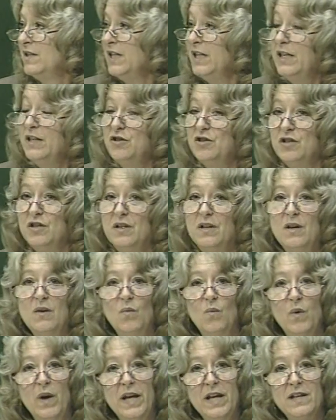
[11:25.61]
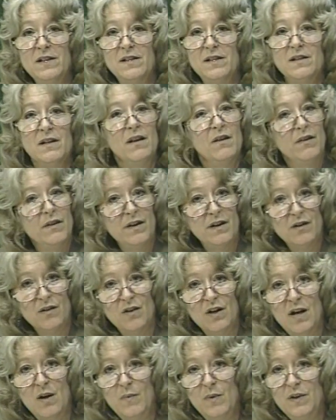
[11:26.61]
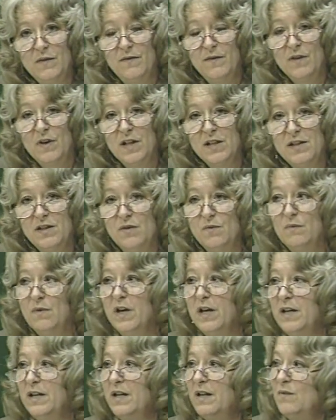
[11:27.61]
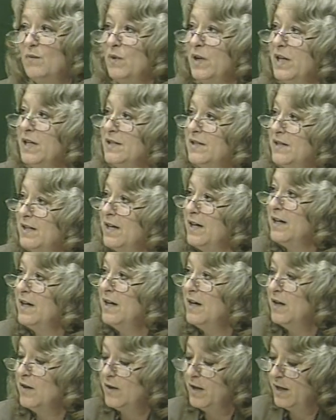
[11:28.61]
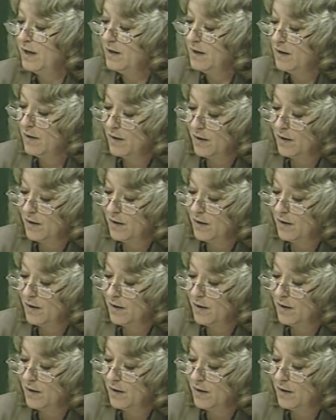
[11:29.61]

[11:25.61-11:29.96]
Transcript: teach ways that are common for us to write and ways that, that